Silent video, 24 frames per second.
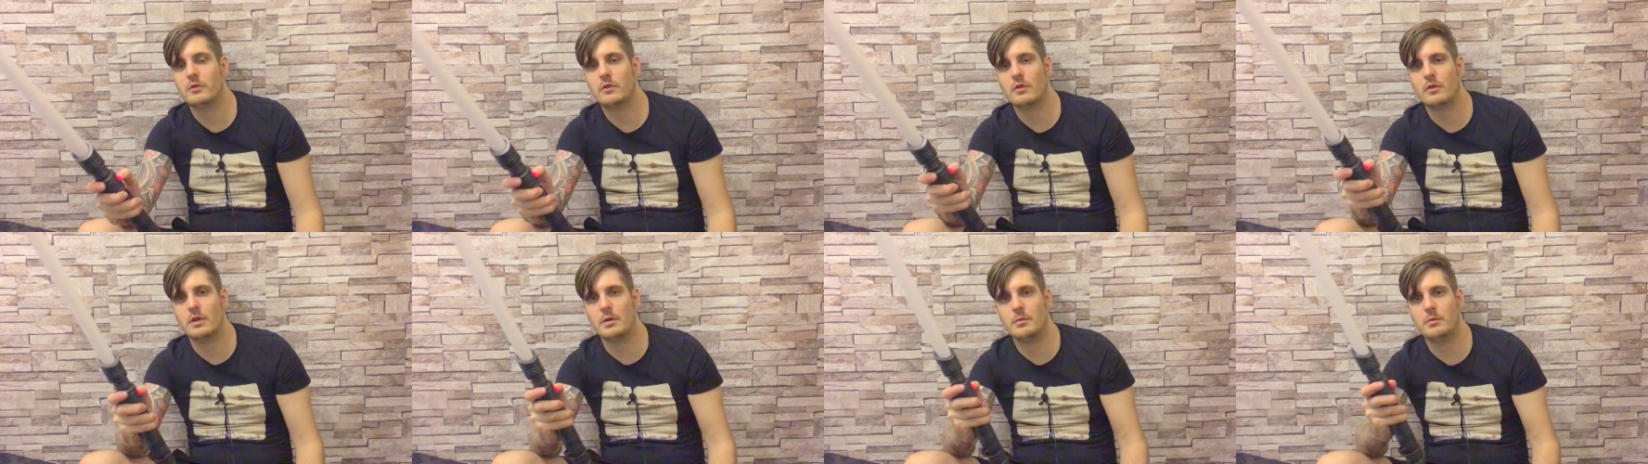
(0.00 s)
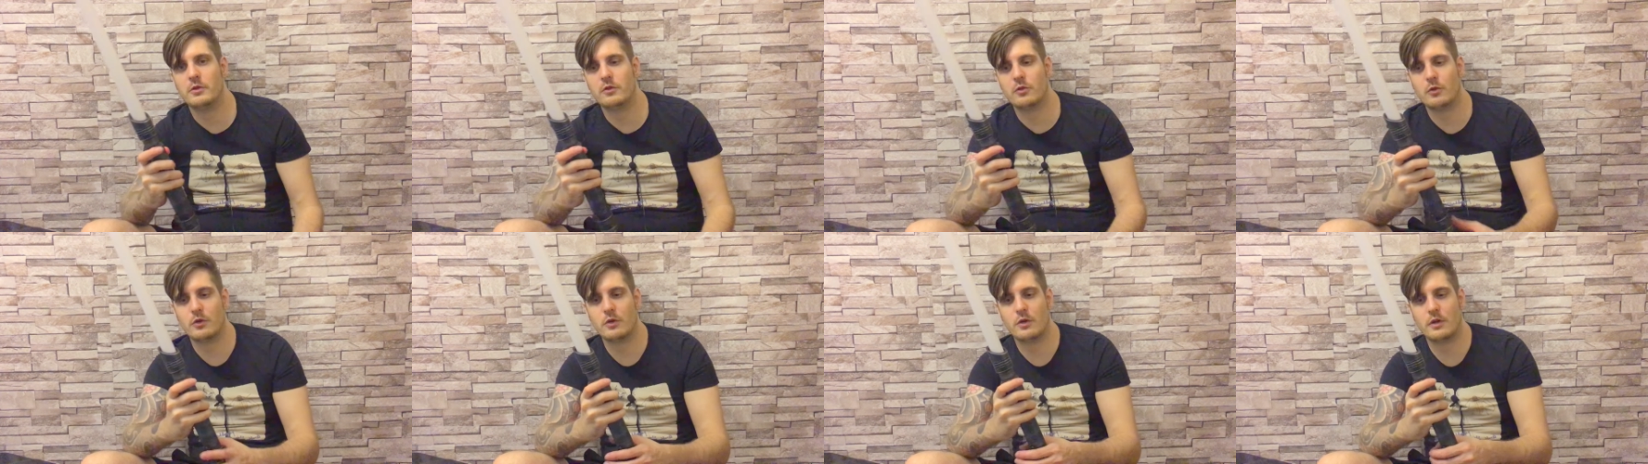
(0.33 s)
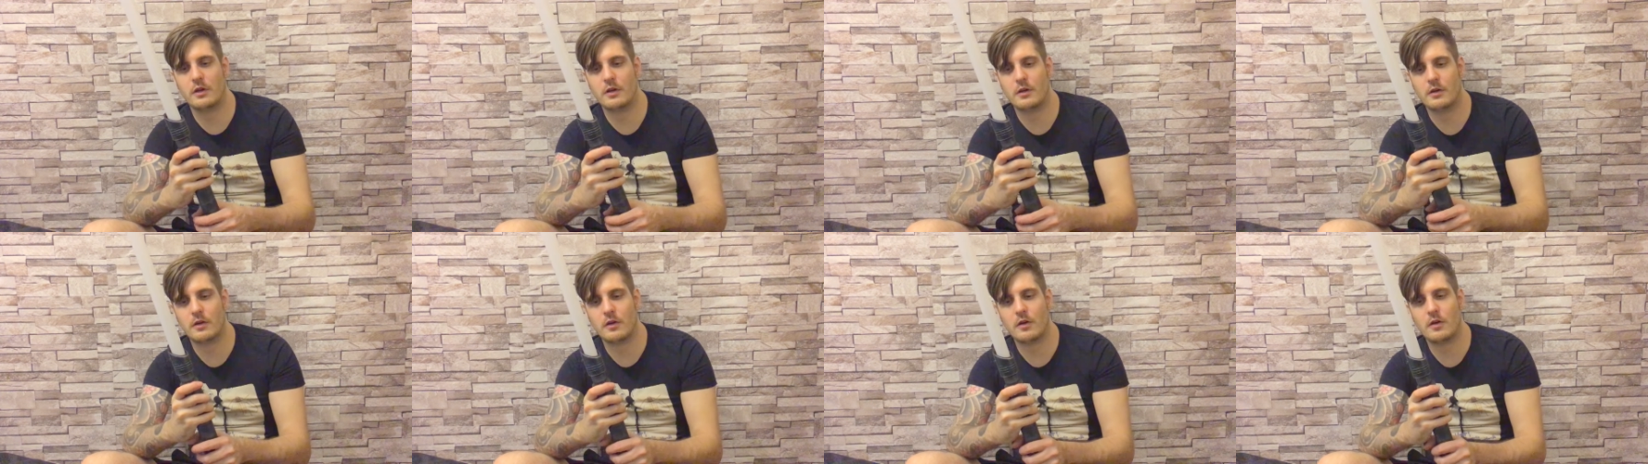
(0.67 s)
So let me turn it
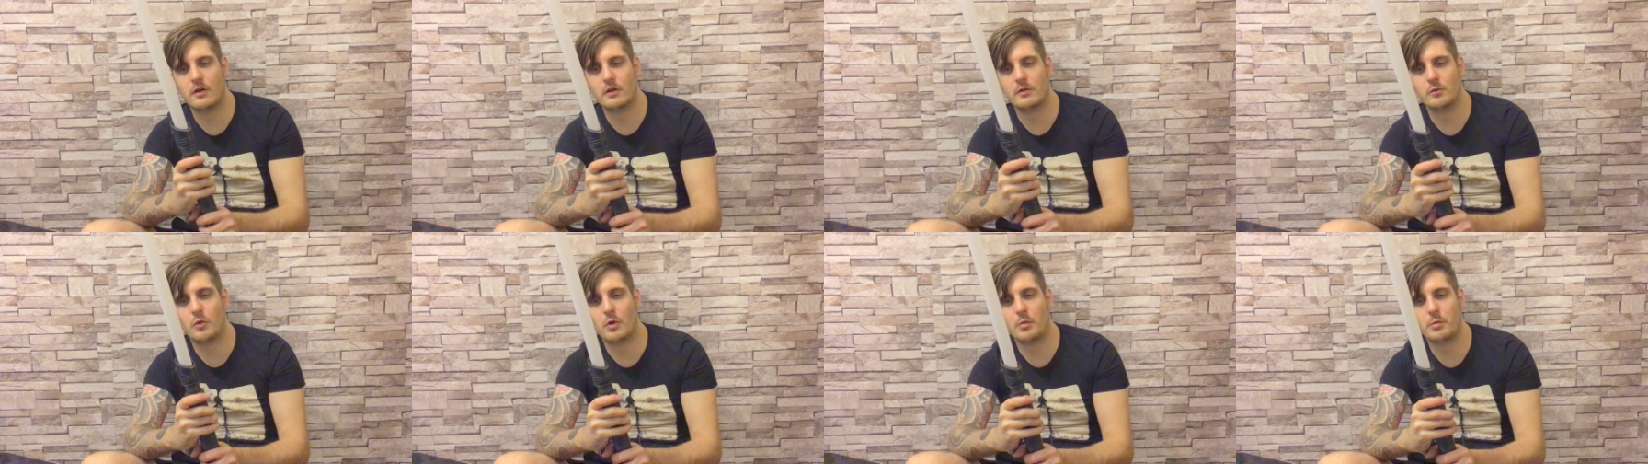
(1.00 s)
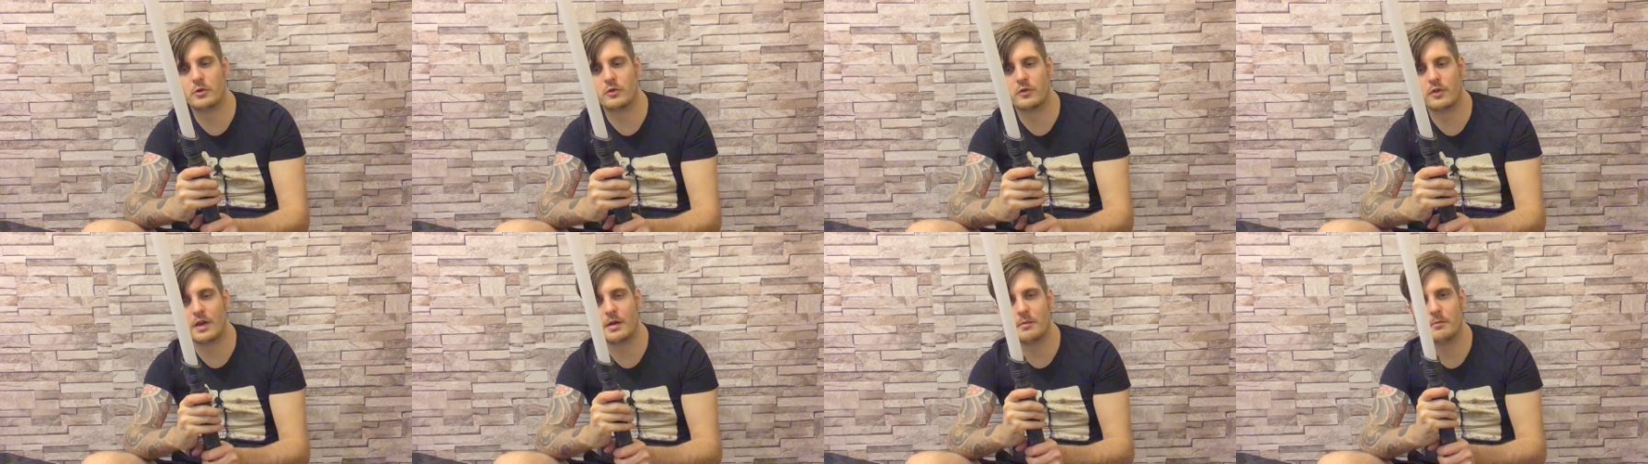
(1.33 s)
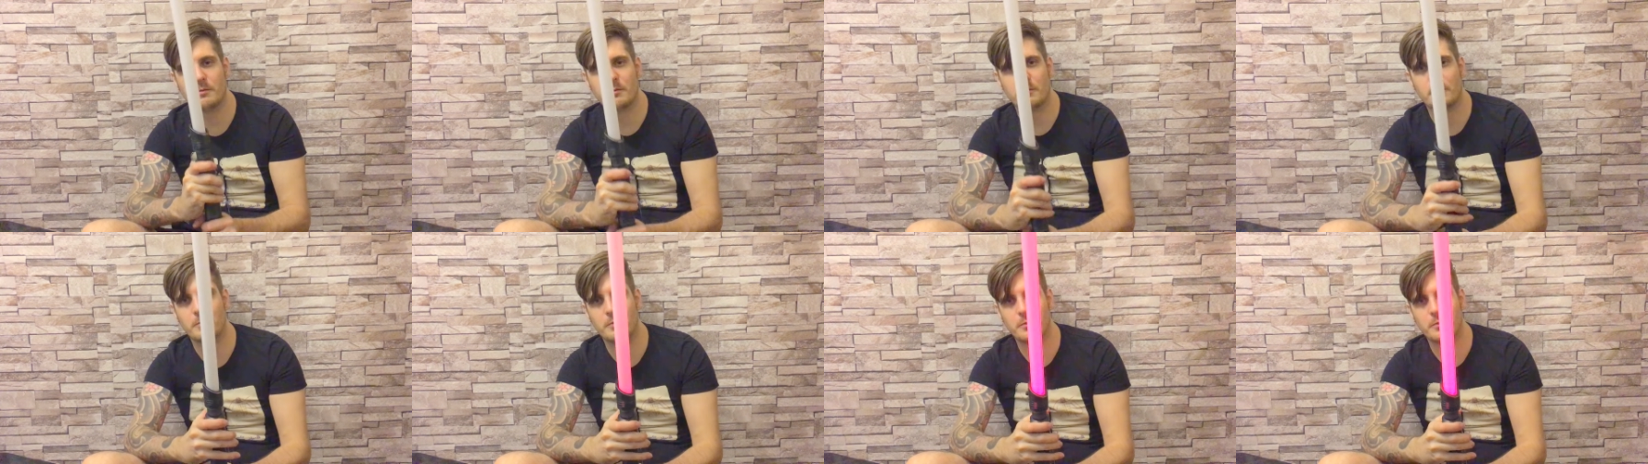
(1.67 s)
on one more time.